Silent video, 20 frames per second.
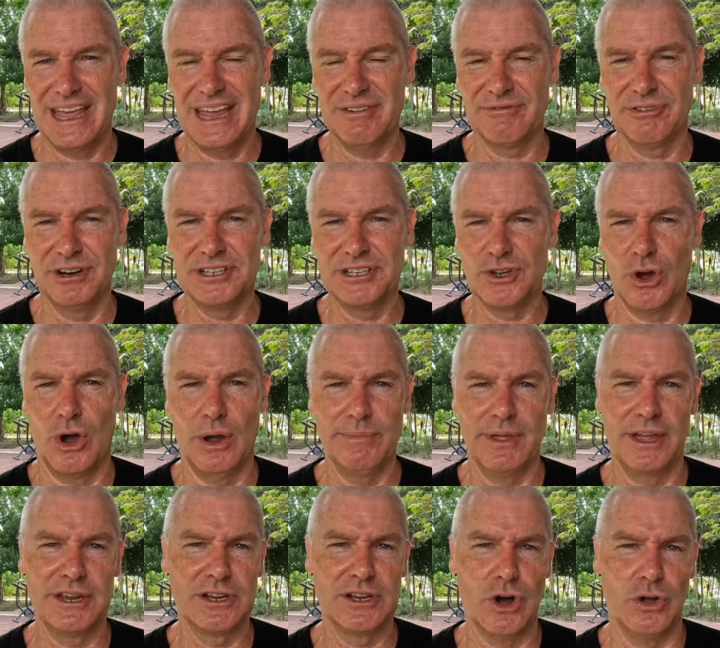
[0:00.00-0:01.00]
every
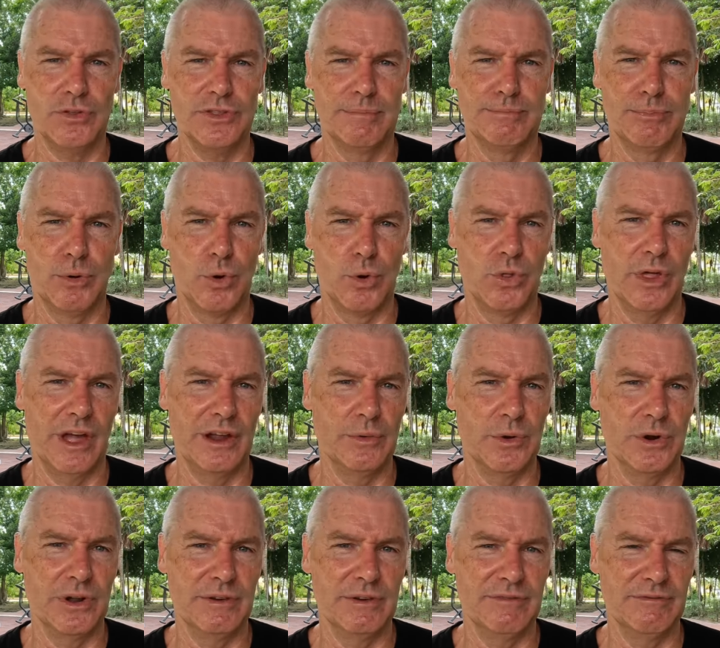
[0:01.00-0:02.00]
time they got the ball they
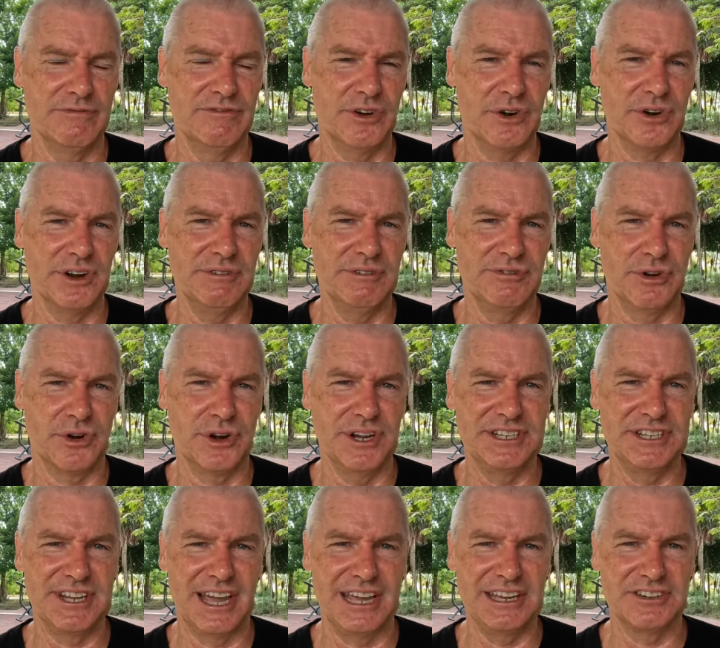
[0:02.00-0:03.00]
were very,
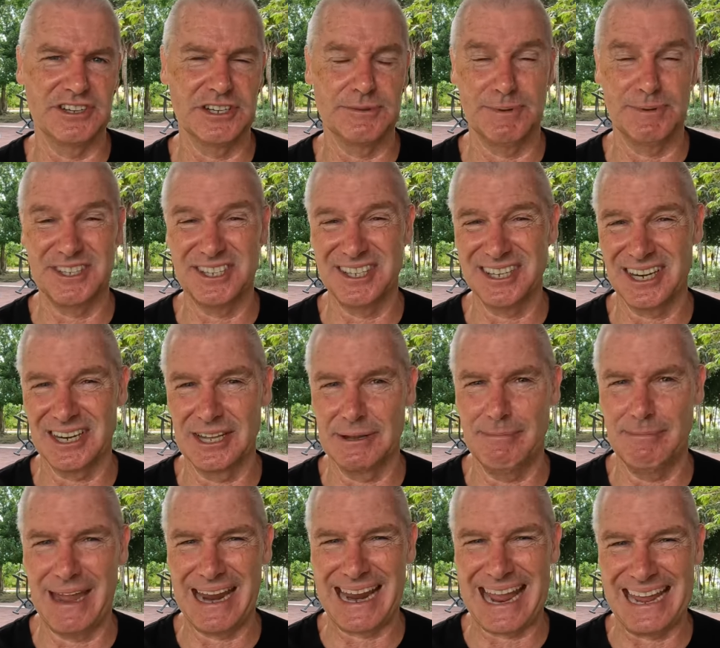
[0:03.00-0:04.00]
very dangerous, particularly
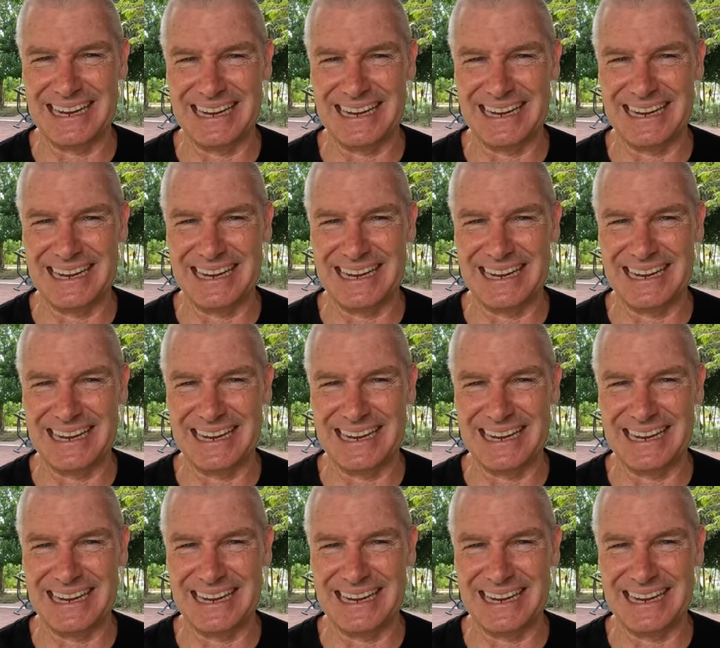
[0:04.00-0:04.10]
Mac